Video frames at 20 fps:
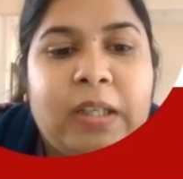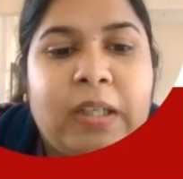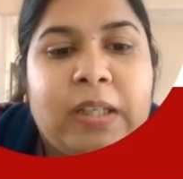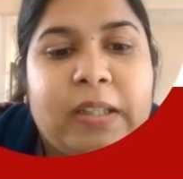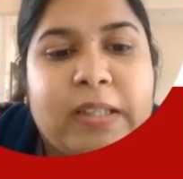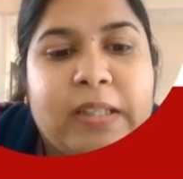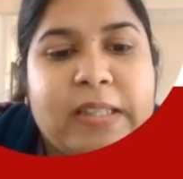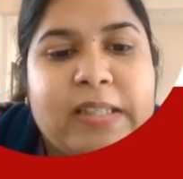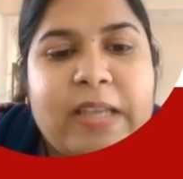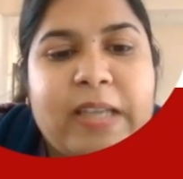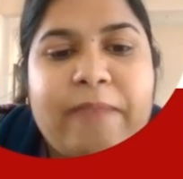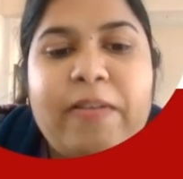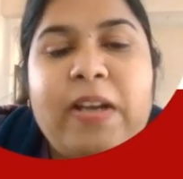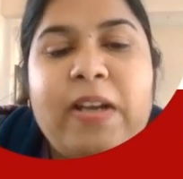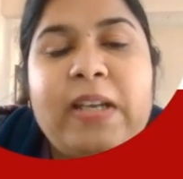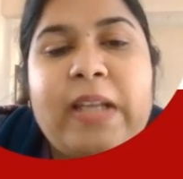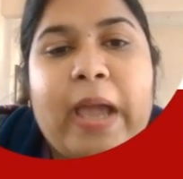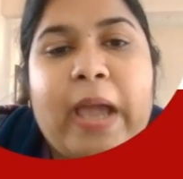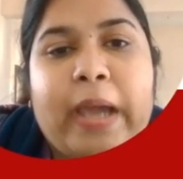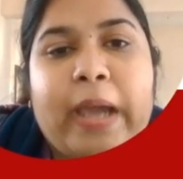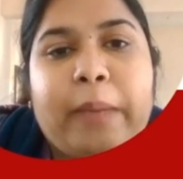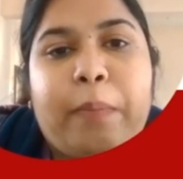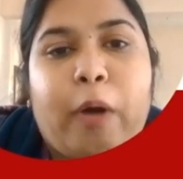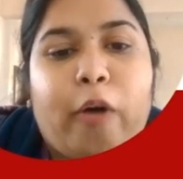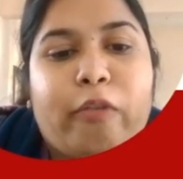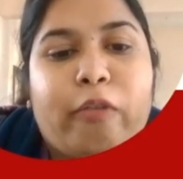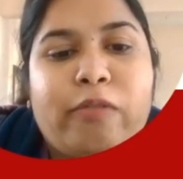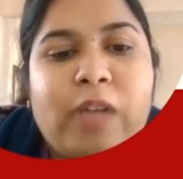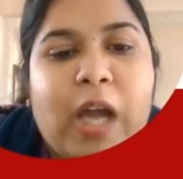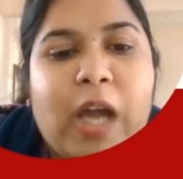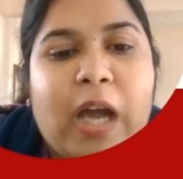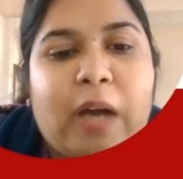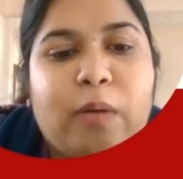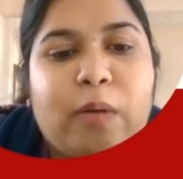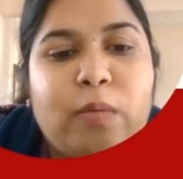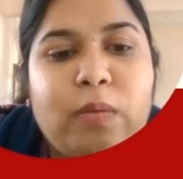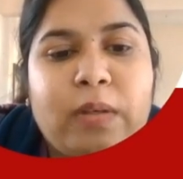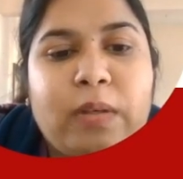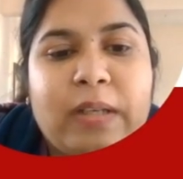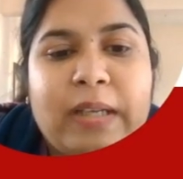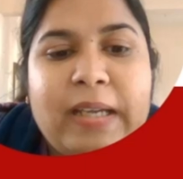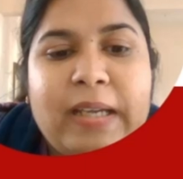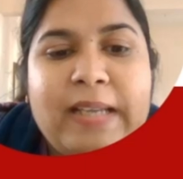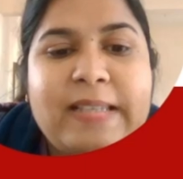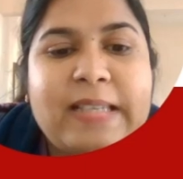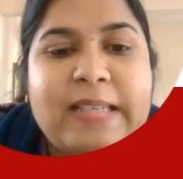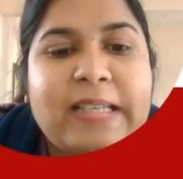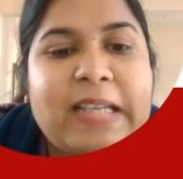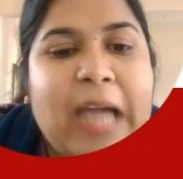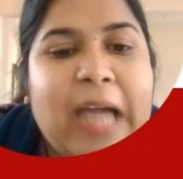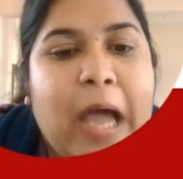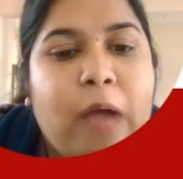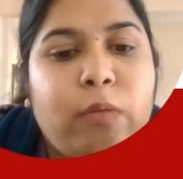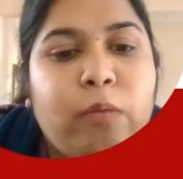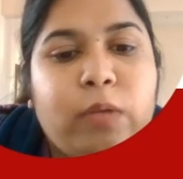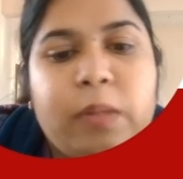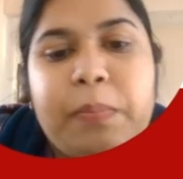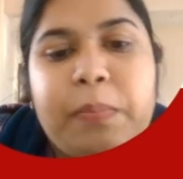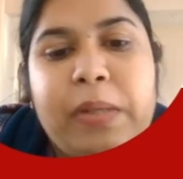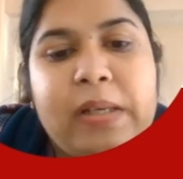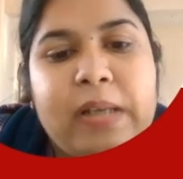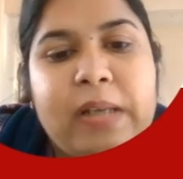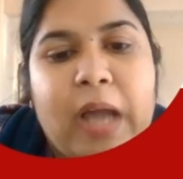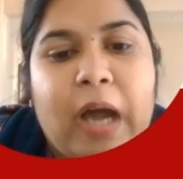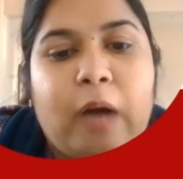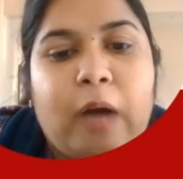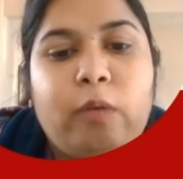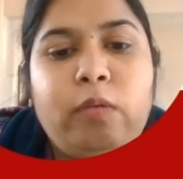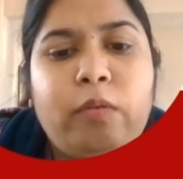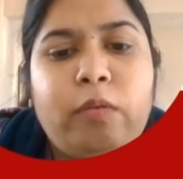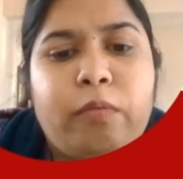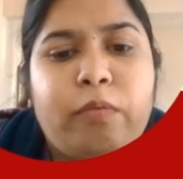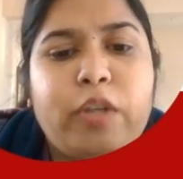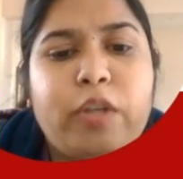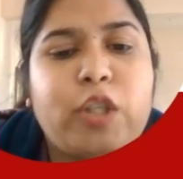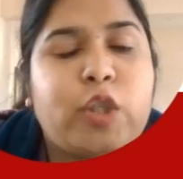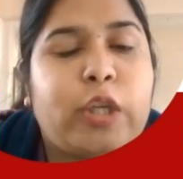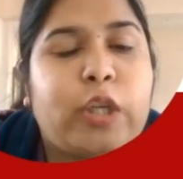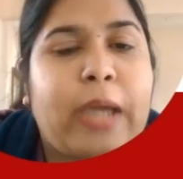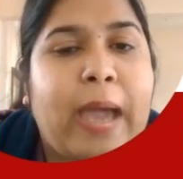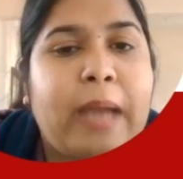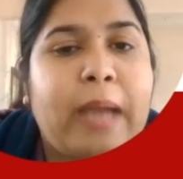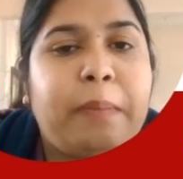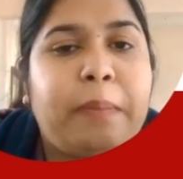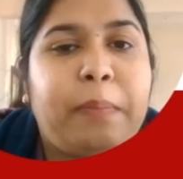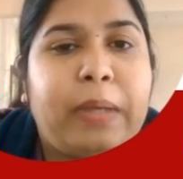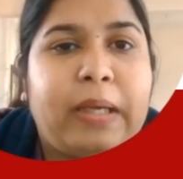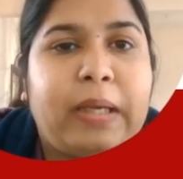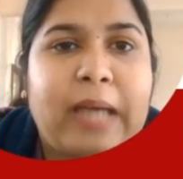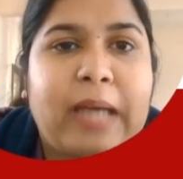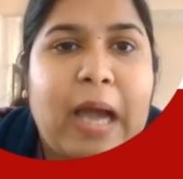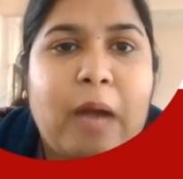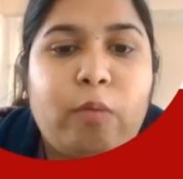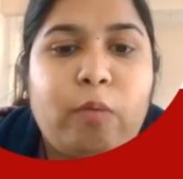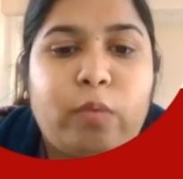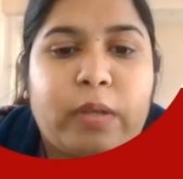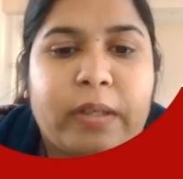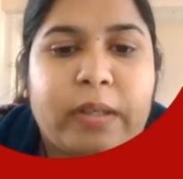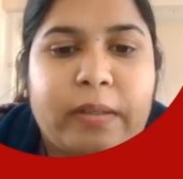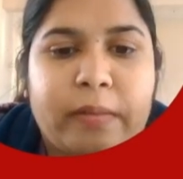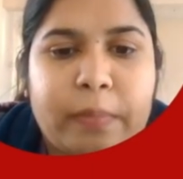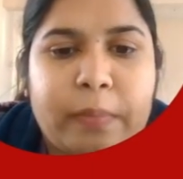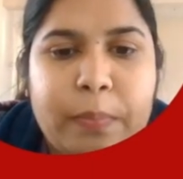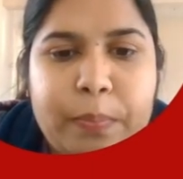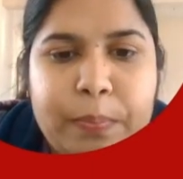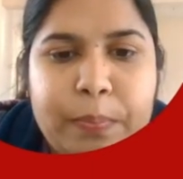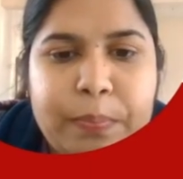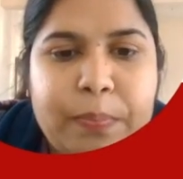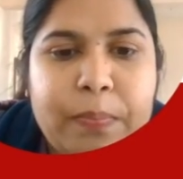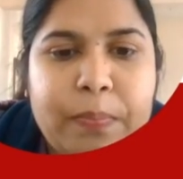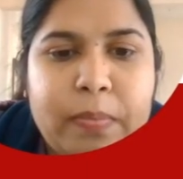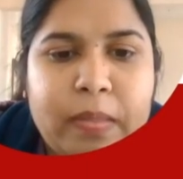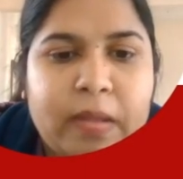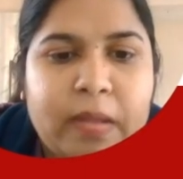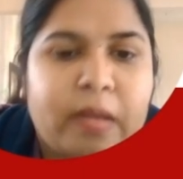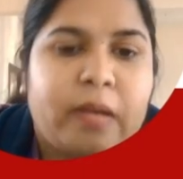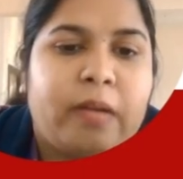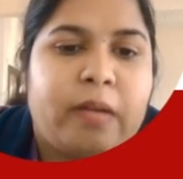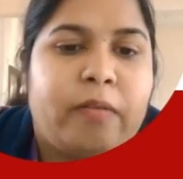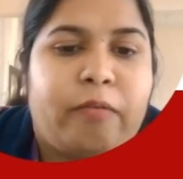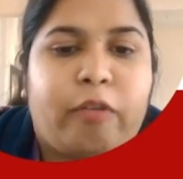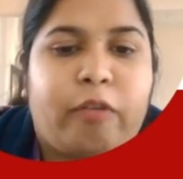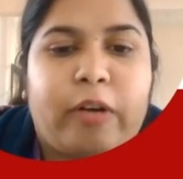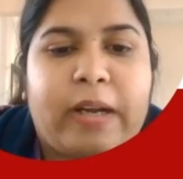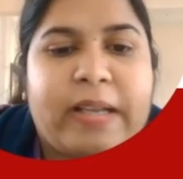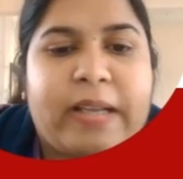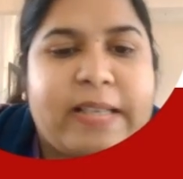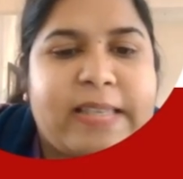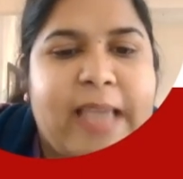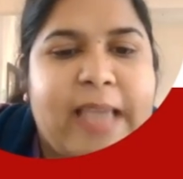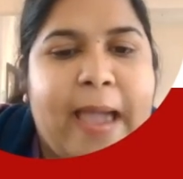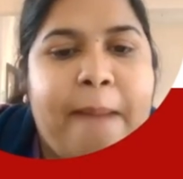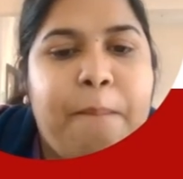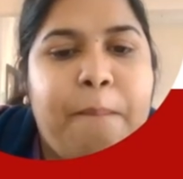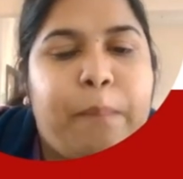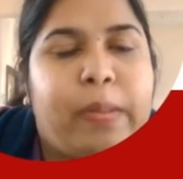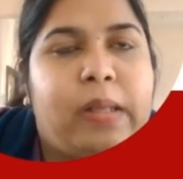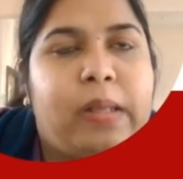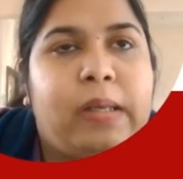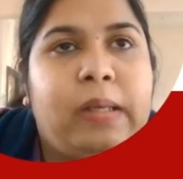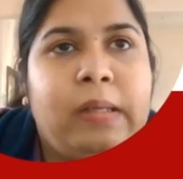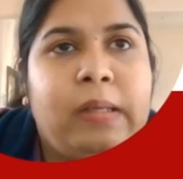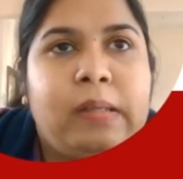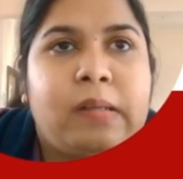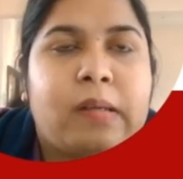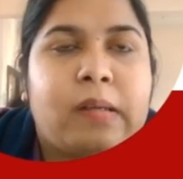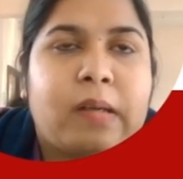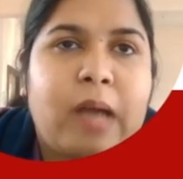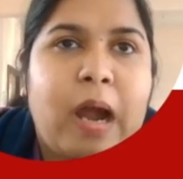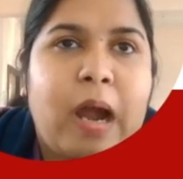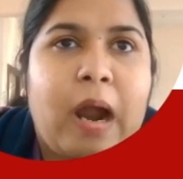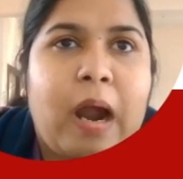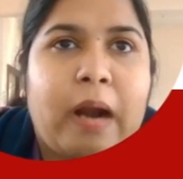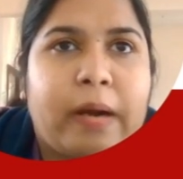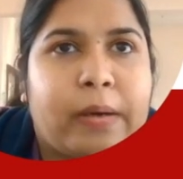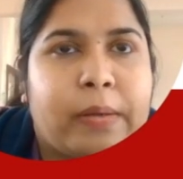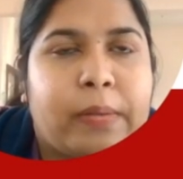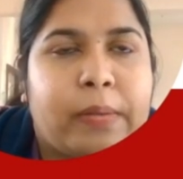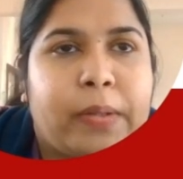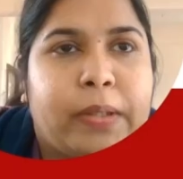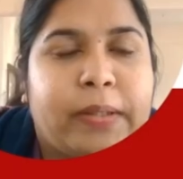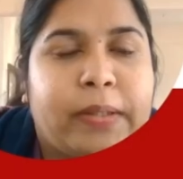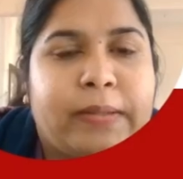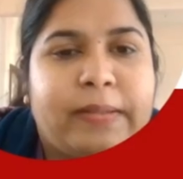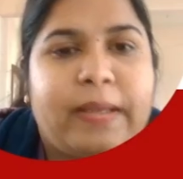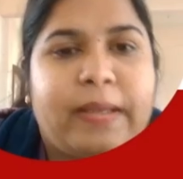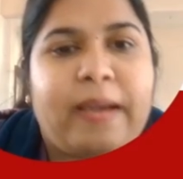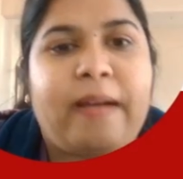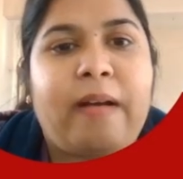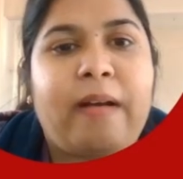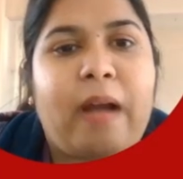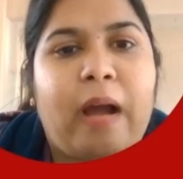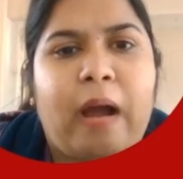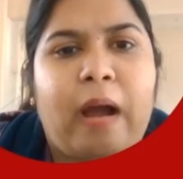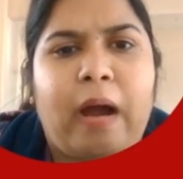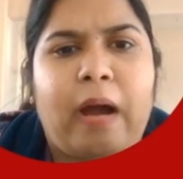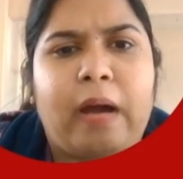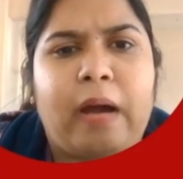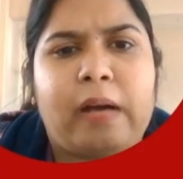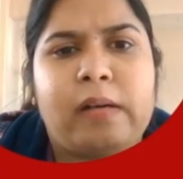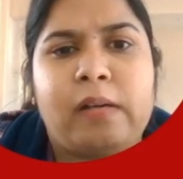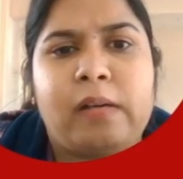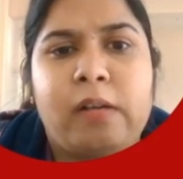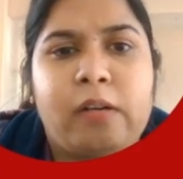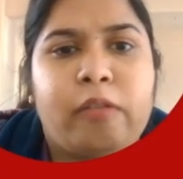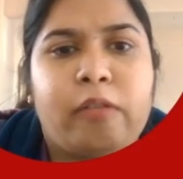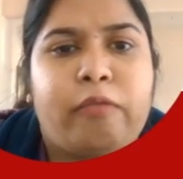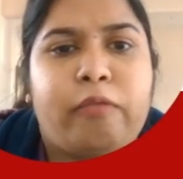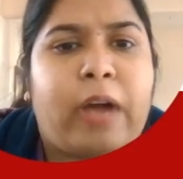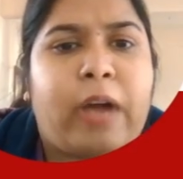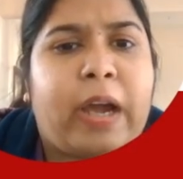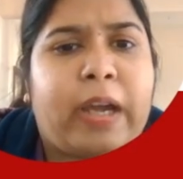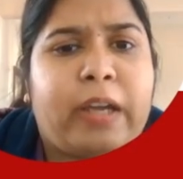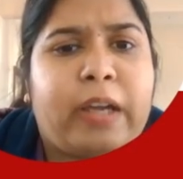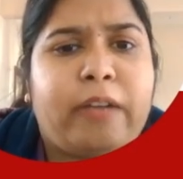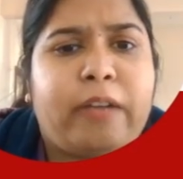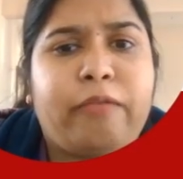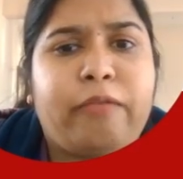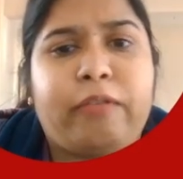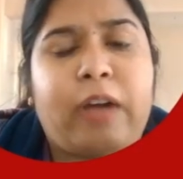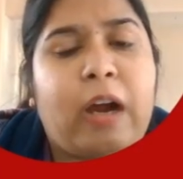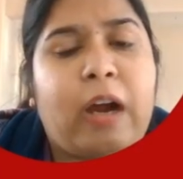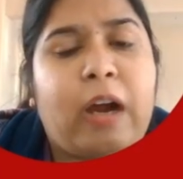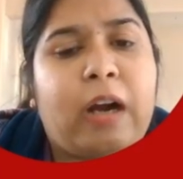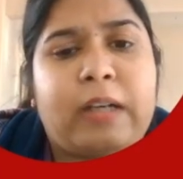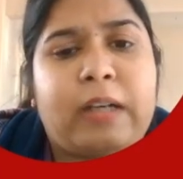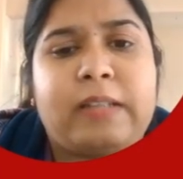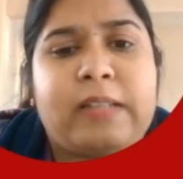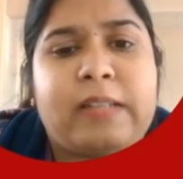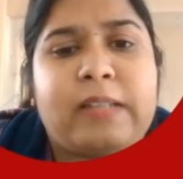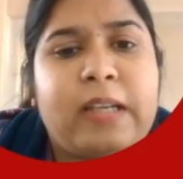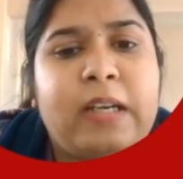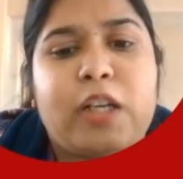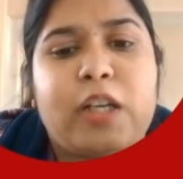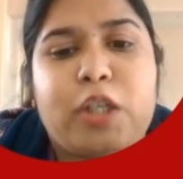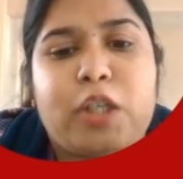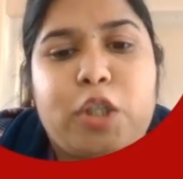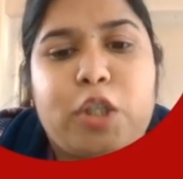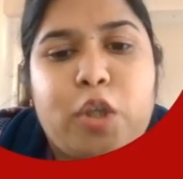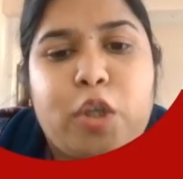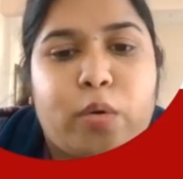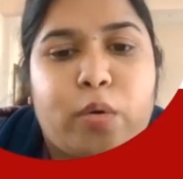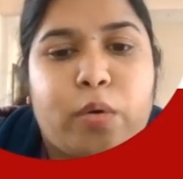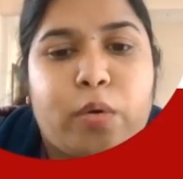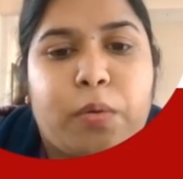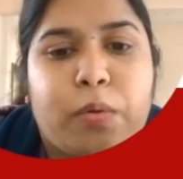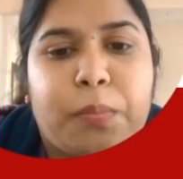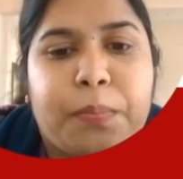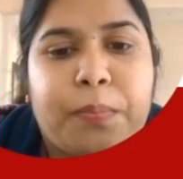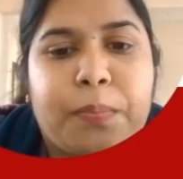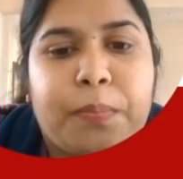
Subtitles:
The seventh type of noun is a countable noun which can be counted. For example, car. There are 5 cars in a showroom.